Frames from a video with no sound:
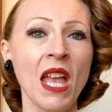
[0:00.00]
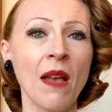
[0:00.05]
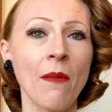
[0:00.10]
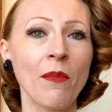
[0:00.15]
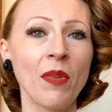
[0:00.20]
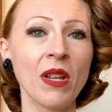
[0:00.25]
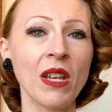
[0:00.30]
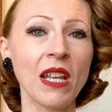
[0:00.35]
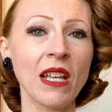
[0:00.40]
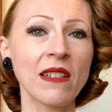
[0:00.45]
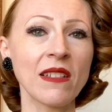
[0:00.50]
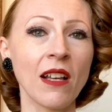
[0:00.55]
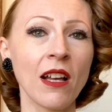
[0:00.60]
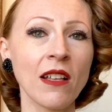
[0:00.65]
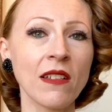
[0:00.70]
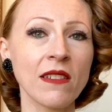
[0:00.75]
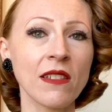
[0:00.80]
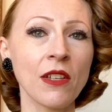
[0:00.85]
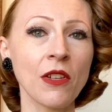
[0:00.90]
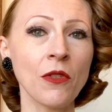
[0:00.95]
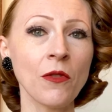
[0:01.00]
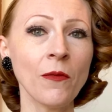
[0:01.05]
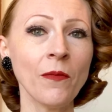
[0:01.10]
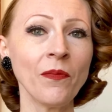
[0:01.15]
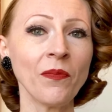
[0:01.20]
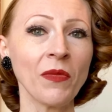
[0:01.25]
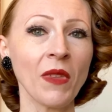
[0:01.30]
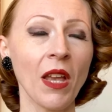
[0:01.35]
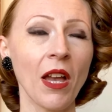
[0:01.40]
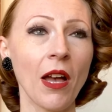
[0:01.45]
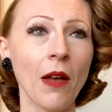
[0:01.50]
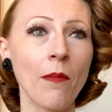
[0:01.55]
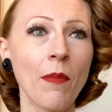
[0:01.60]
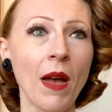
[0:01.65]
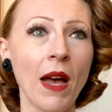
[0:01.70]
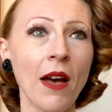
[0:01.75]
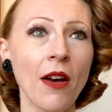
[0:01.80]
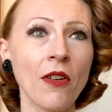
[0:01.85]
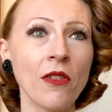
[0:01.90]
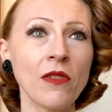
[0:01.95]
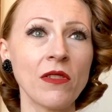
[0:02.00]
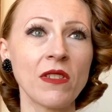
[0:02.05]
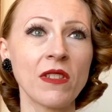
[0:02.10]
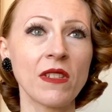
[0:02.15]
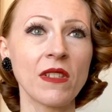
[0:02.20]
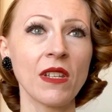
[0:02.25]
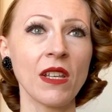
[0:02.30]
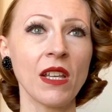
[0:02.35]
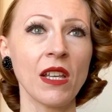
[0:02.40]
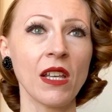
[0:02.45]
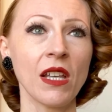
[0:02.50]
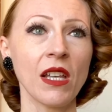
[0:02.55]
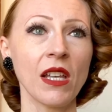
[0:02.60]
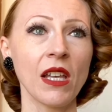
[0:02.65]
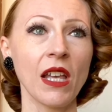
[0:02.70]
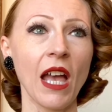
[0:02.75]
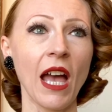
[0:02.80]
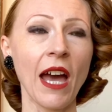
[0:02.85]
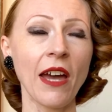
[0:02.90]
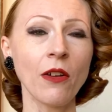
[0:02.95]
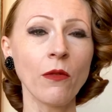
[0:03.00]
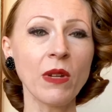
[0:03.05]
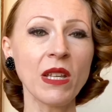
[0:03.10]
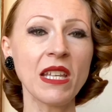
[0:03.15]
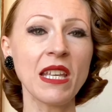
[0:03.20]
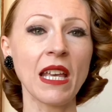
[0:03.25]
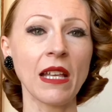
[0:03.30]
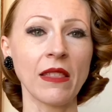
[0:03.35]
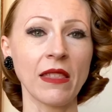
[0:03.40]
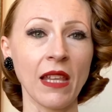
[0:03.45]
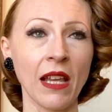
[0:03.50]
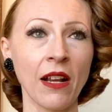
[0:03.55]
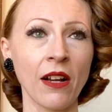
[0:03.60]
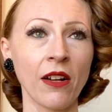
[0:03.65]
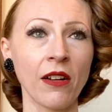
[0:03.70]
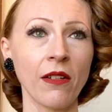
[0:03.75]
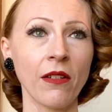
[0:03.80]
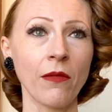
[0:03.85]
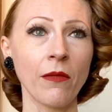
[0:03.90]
But it's also about how do we get there?